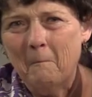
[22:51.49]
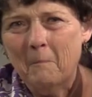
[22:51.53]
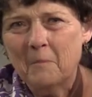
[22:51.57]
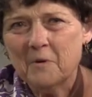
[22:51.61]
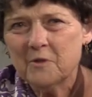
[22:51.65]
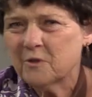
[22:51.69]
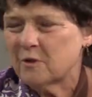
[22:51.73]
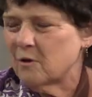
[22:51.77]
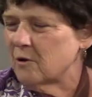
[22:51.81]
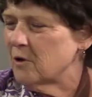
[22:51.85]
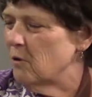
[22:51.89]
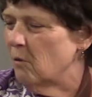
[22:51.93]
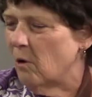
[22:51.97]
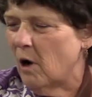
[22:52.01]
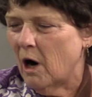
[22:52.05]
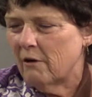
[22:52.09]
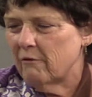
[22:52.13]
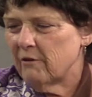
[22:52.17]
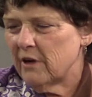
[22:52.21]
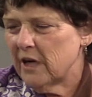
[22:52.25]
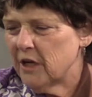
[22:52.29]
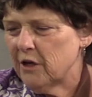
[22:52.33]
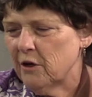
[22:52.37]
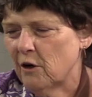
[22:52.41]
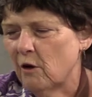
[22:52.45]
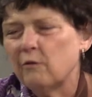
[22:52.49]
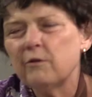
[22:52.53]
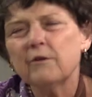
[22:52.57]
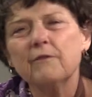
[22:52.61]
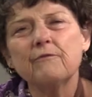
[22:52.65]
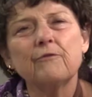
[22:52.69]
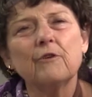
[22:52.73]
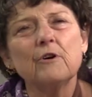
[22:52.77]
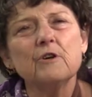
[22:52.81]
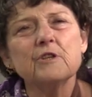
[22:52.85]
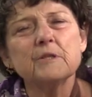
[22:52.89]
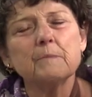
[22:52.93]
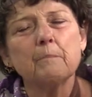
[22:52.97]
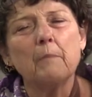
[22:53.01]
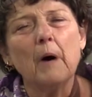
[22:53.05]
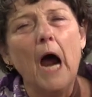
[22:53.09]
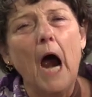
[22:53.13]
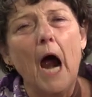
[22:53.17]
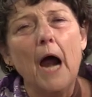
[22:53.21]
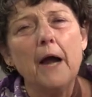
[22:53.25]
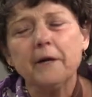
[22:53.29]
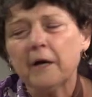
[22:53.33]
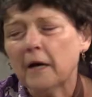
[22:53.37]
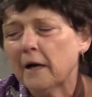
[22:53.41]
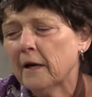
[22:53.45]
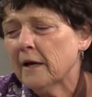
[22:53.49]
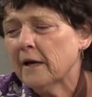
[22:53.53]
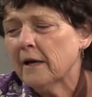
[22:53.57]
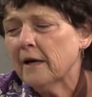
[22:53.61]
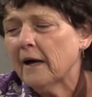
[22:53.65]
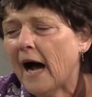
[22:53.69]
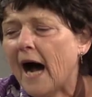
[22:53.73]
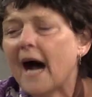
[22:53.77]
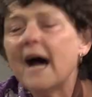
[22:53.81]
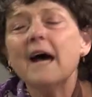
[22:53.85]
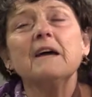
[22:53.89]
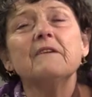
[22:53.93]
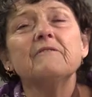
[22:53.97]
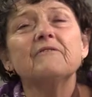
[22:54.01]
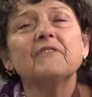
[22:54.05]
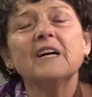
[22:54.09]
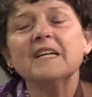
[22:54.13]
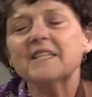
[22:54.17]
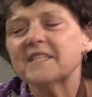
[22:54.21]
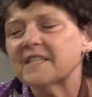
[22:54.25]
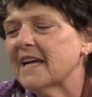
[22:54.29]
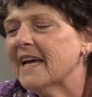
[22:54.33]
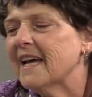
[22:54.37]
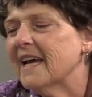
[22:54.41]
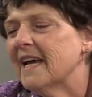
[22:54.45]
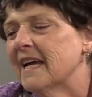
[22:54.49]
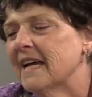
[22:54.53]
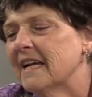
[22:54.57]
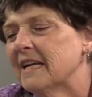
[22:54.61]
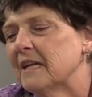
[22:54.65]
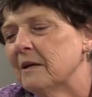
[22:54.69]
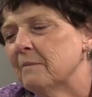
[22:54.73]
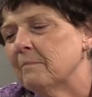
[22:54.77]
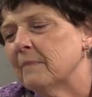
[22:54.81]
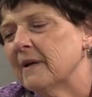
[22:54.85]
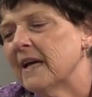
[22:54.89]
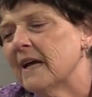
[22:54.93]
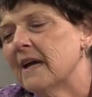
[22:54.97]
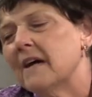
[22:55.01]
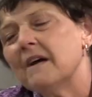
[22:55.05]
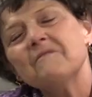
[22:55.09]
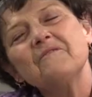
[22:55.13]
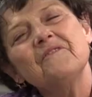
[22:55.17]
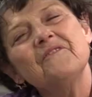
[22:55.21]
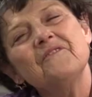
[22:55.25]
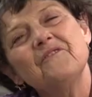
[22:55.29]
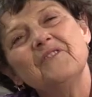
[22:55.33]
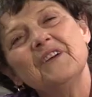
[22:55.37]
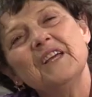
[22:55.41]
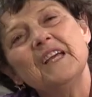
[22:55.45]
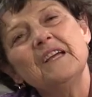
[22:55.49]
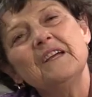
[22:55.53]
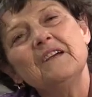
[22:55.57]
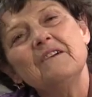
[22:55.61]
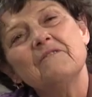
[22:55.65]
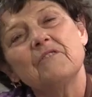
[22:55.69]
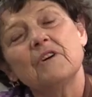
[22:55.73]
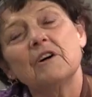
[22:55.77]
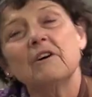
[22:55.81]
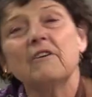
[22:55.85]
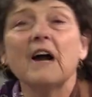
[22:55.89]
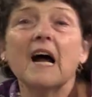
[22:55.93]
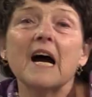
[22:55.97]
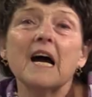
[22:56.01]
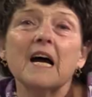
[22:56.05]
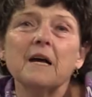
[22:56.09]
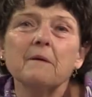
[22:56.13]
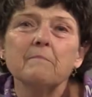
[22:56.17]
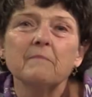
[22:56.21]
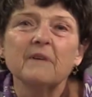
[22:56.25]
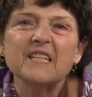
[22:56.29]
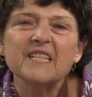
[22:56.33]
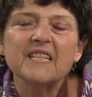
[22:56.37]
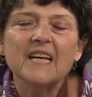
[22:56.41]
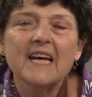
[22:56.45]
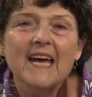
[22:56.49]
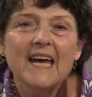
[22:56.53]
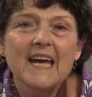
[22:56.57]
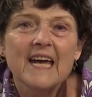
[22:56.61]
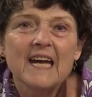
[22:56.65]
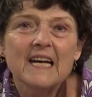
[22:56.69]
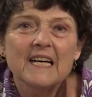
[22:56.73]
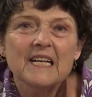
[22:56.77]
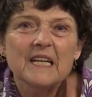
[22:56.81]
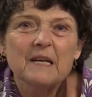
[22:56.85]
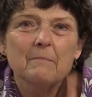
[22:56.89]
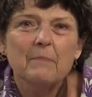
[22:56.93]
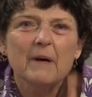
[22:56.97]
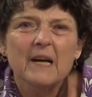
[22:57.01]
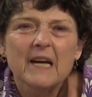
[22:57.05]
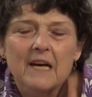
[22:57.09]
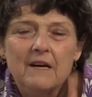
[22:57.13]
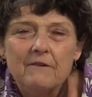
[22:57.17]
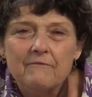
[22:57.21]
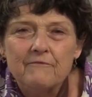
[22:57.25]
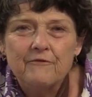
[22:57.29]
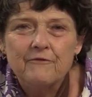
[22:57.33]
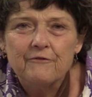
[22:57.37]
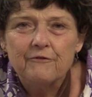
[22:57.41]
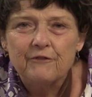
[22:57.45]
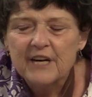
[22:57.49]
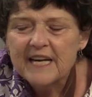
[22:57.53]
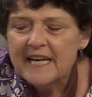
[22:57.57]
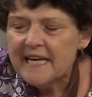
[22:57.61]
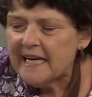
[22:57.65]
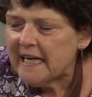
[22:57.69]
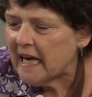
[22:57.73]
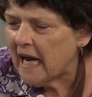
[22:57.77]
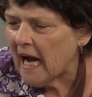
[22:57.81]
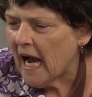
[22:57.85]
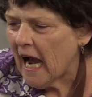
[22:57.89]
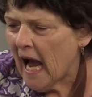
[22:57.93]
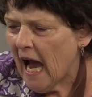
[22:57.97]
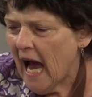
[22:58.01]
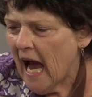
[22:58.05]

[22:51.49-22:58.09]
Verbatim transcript: So you already know the first part. I've got teddy bear fever. I'm a teddy bear freak.